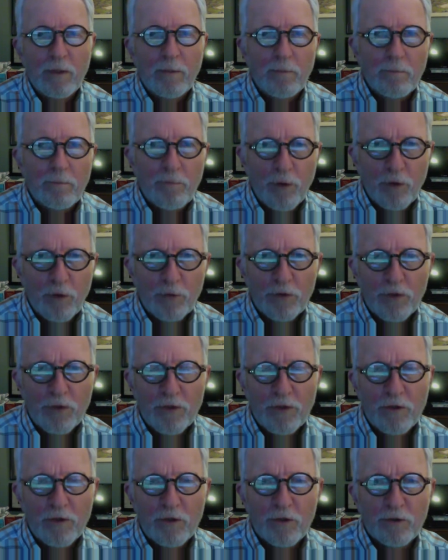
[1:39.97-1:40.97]
both of
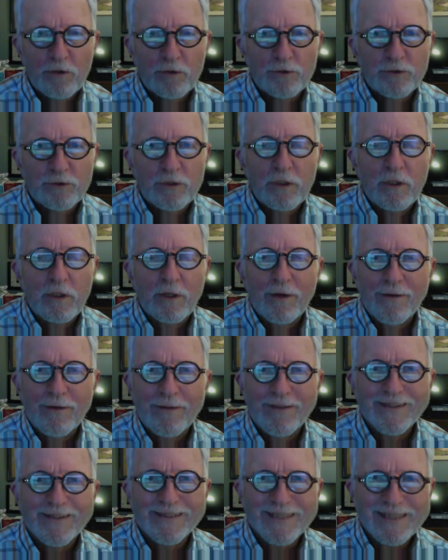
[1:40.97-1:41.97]
those are
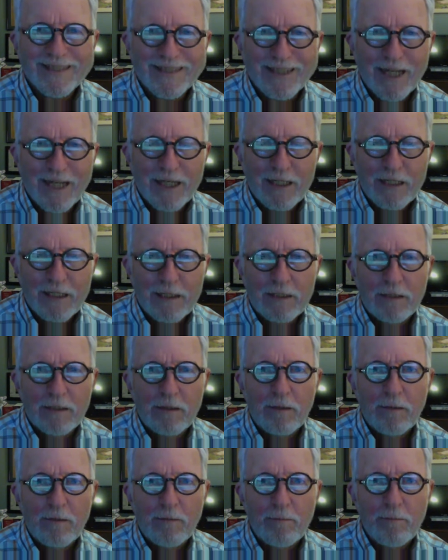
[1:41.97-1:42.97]
the second
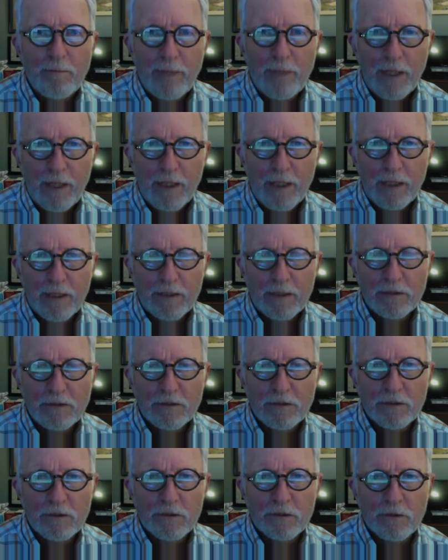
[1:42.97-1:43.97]

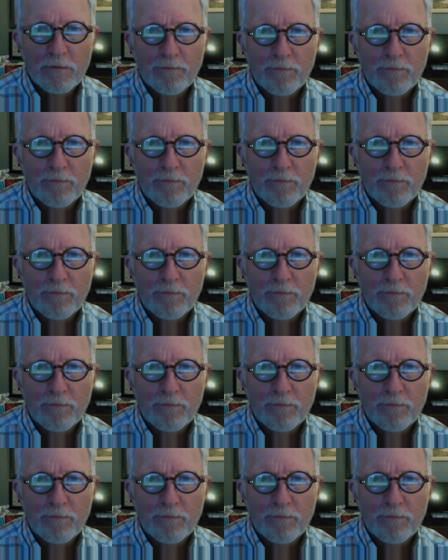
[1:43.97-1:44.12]
meetings